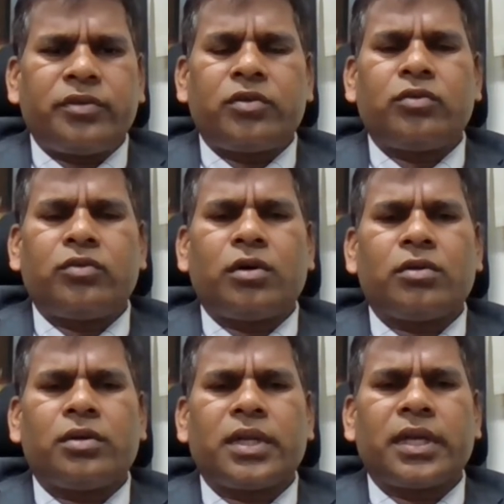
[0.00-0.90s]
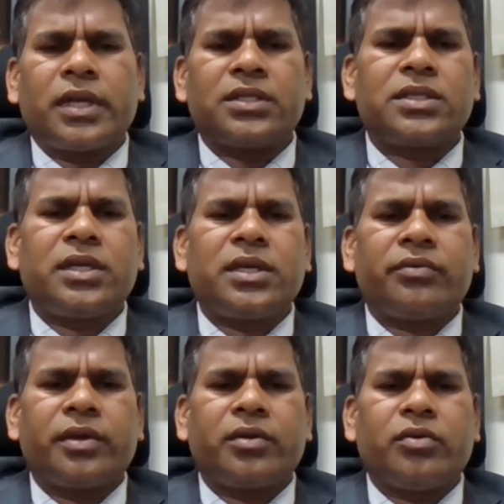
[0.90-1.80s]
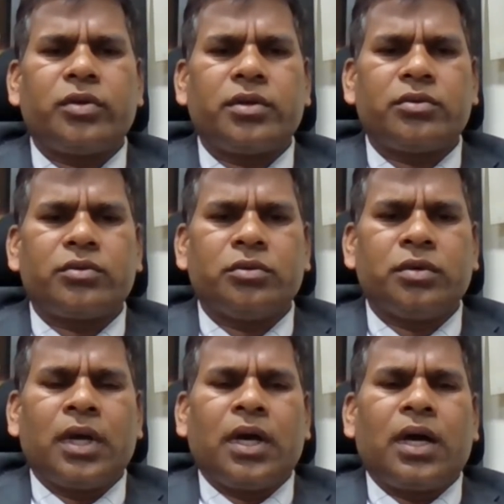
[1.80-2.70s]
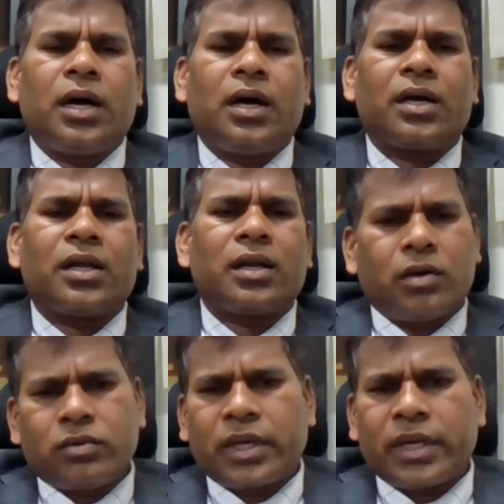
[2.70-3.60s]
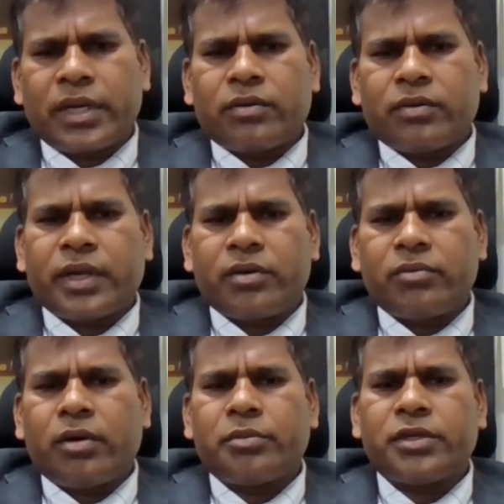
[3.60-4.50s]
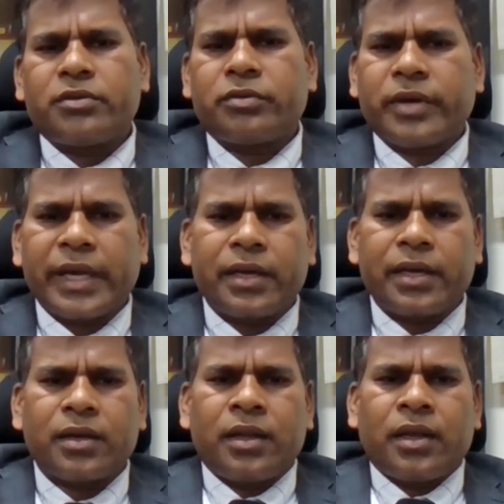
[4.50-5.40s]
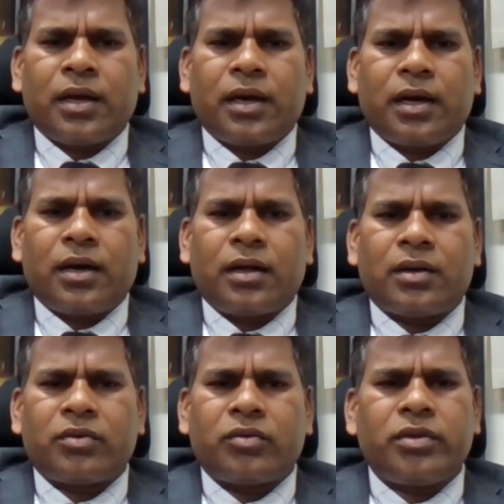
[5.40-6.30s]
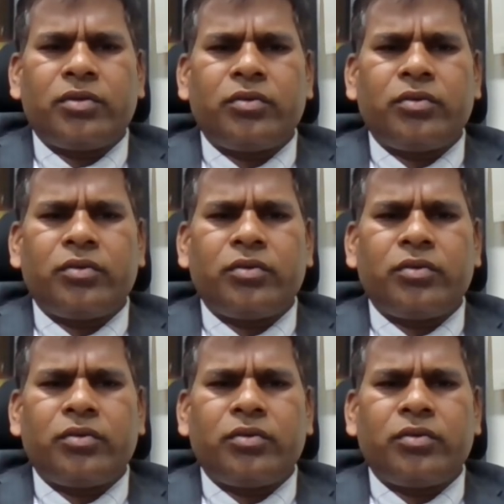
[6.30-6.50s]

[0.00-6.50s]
However, some of your workload can straightway go into a cloud kind of environment where